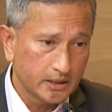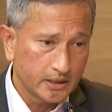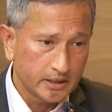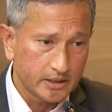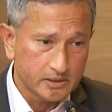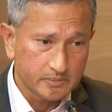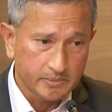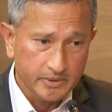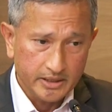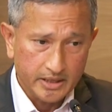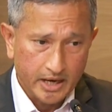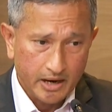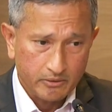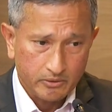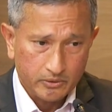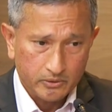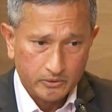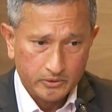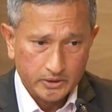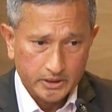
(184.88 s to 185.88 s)
it's been
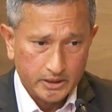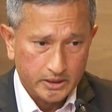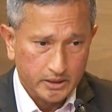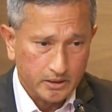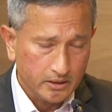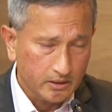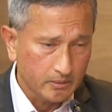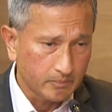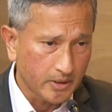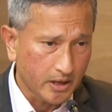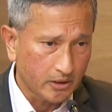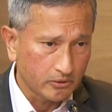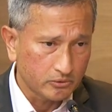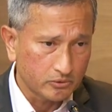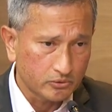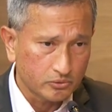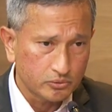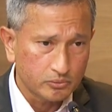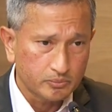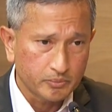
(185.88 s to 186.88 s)
downloaded
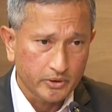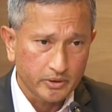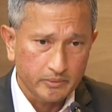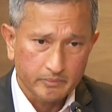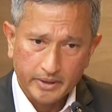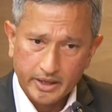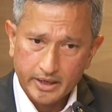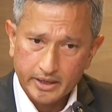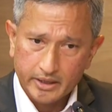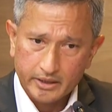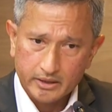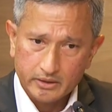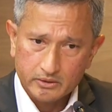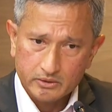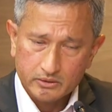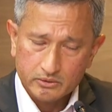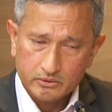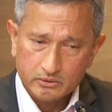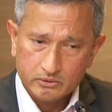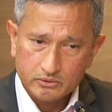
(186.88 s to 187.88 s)
about 2 point, by
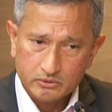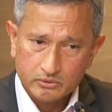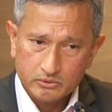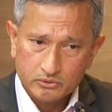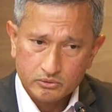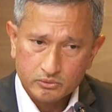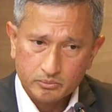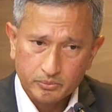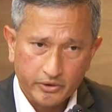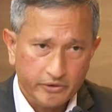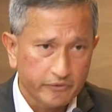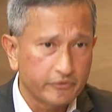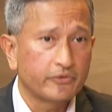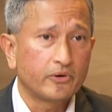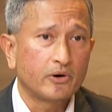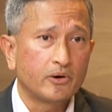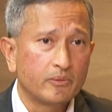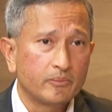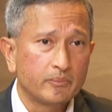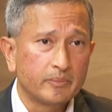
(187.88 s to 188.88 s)

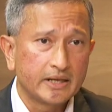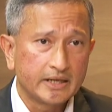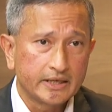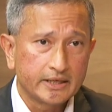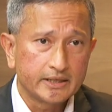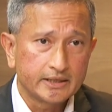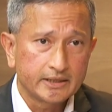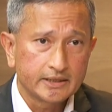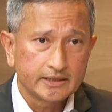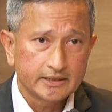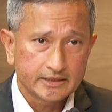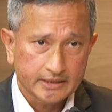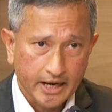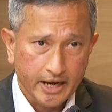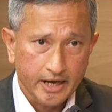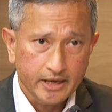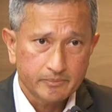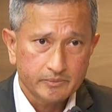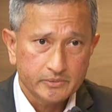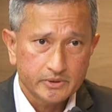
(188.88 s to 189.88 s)
2.4 million
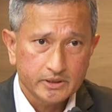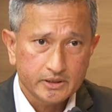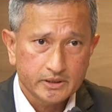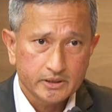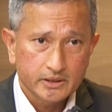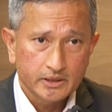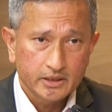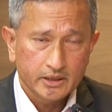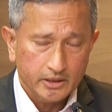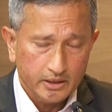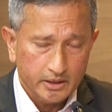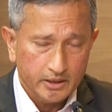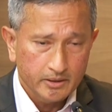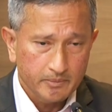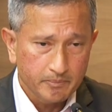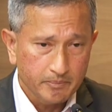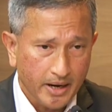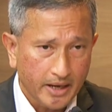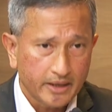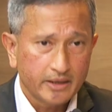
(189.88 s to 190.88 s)
times.
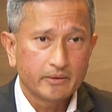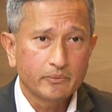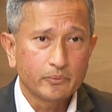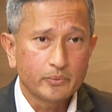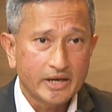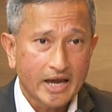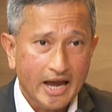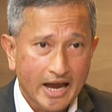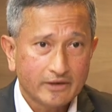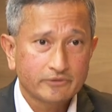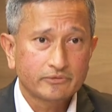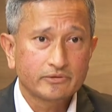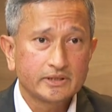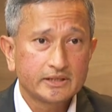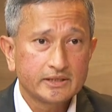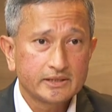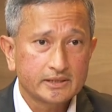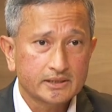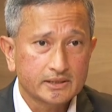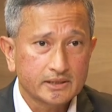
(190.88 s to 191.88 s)
But we
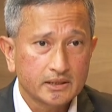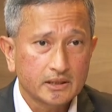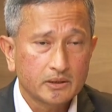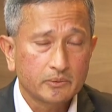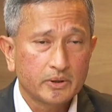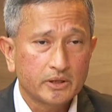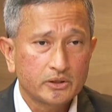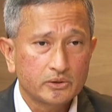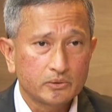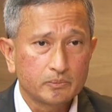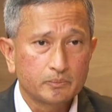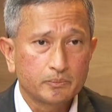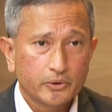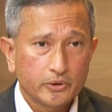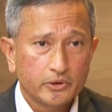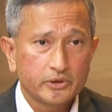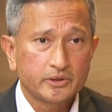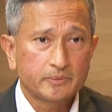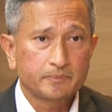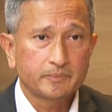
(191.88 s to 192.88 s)
actually still want to
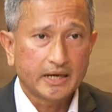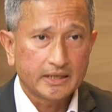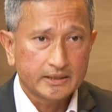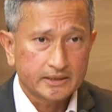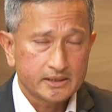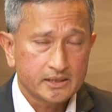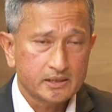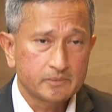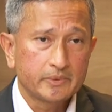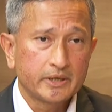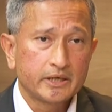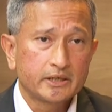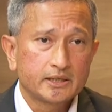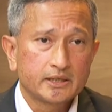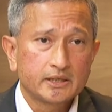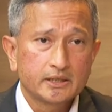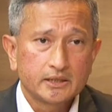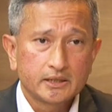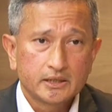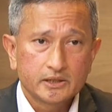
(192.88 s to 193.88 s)
push
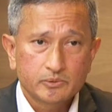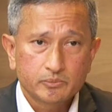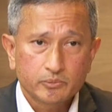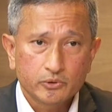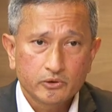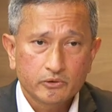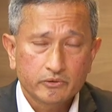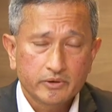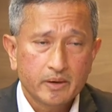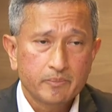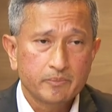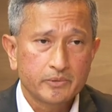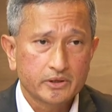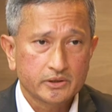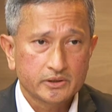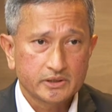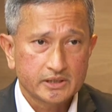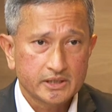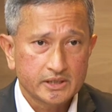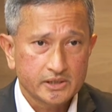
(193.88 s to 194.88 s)
participation in this program
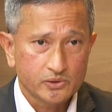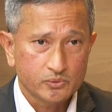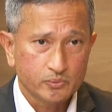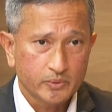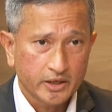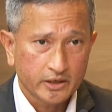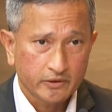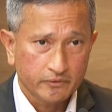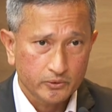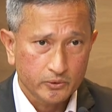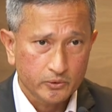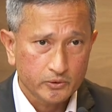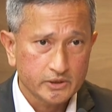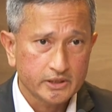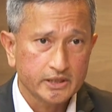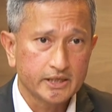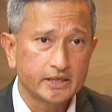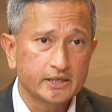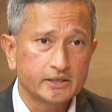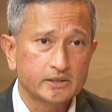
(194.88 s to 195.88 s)
because this is one of those
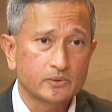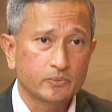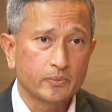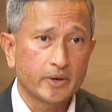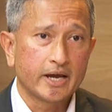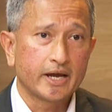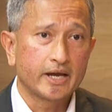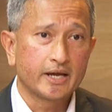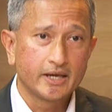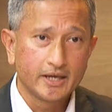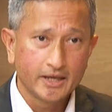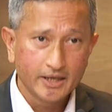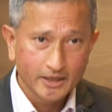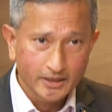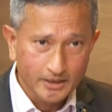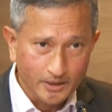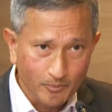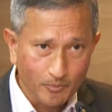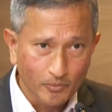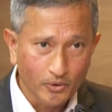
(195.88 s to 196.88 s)
things where
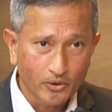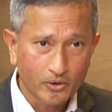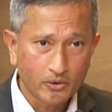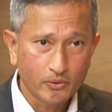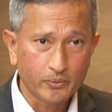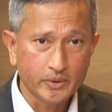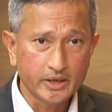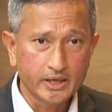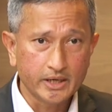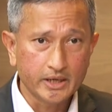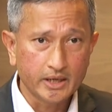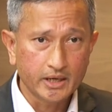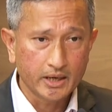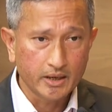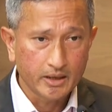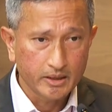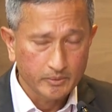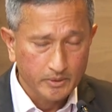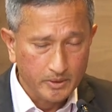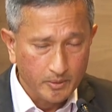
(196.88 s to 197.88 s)
the more we,
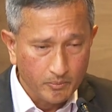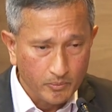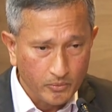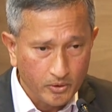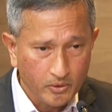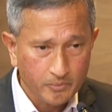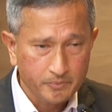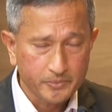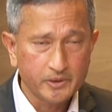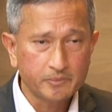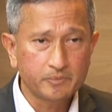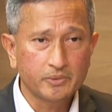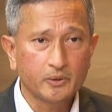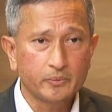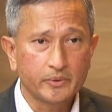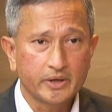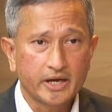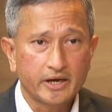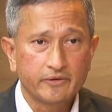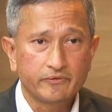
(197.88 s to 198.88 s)
the more people
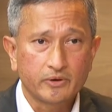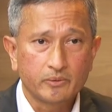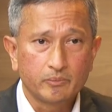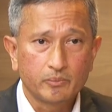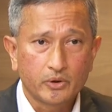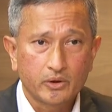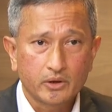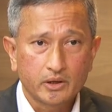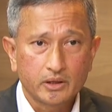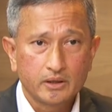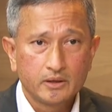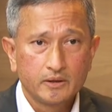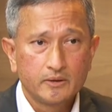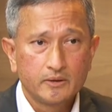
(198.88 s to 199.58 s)
we have on board,